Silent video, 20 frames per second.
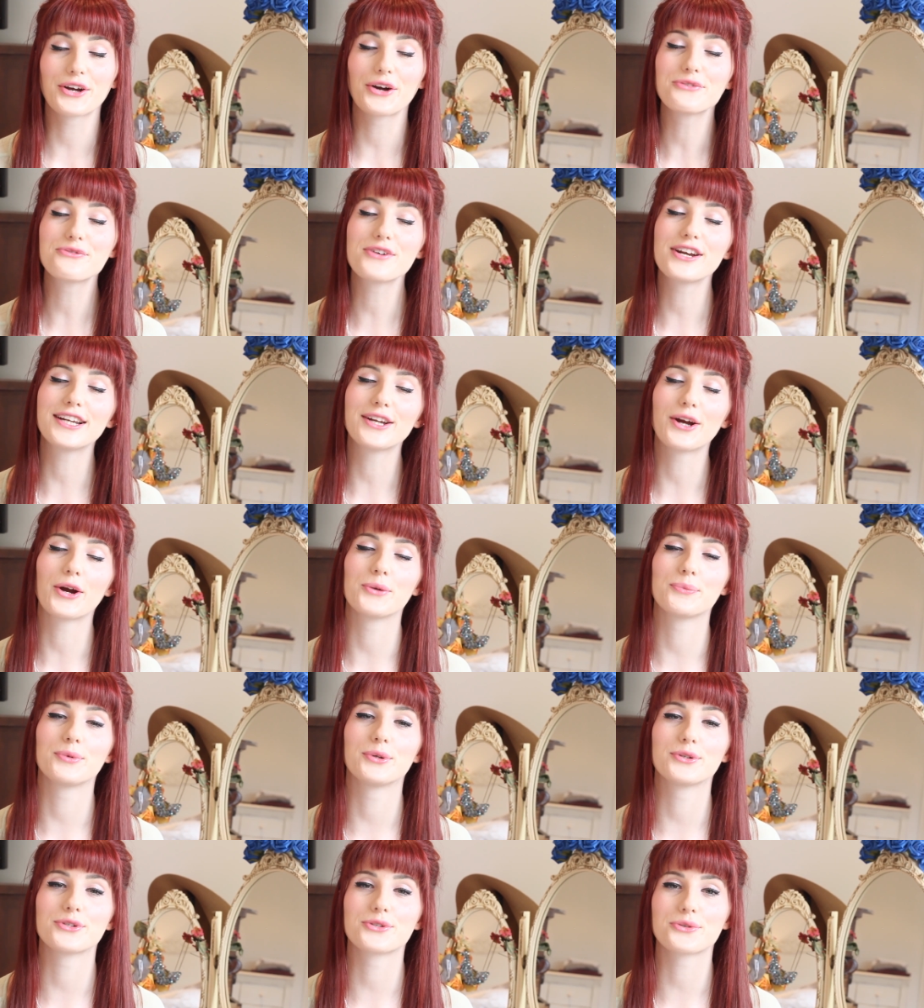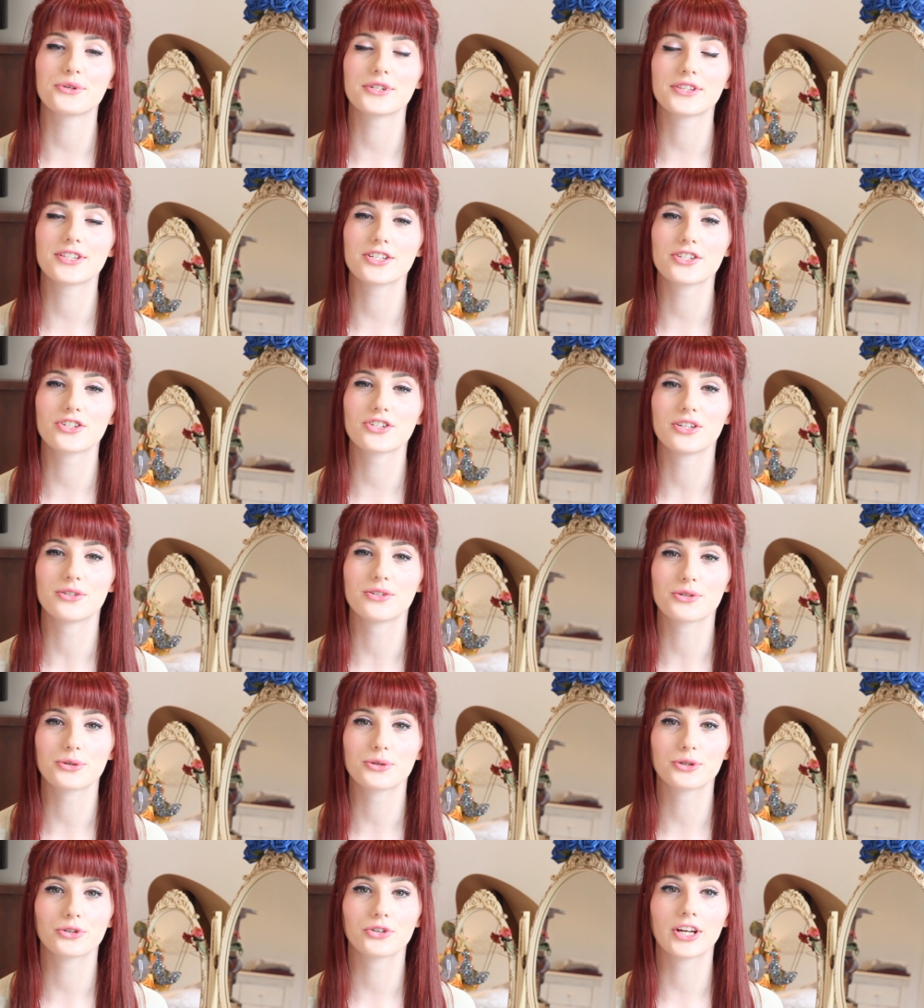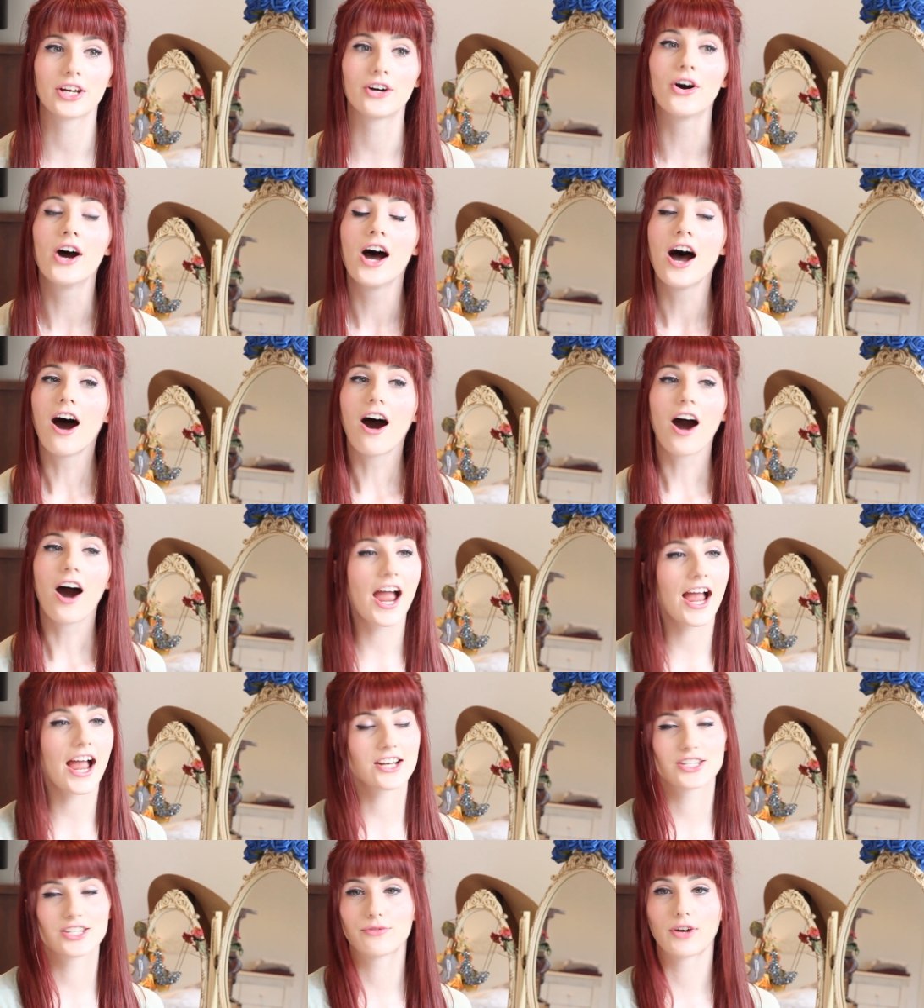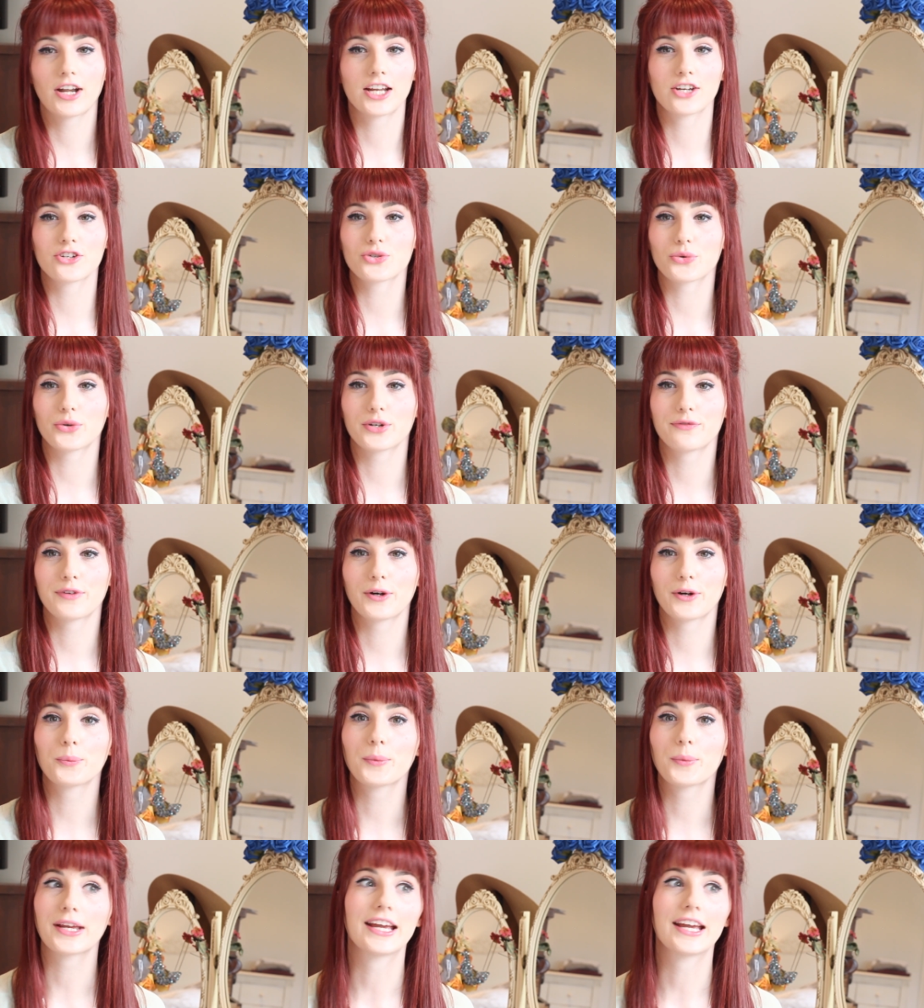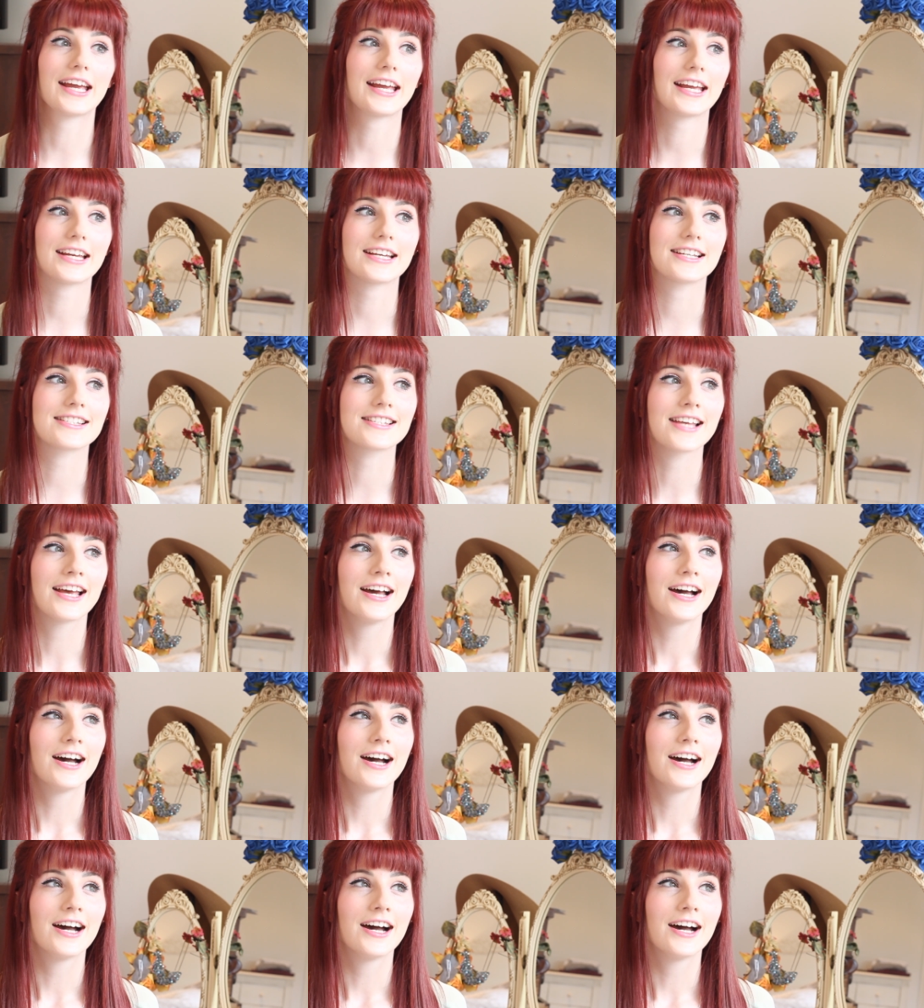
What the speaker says: I really hope you enjoyed this tutorial. I actually really enjoyed filming it.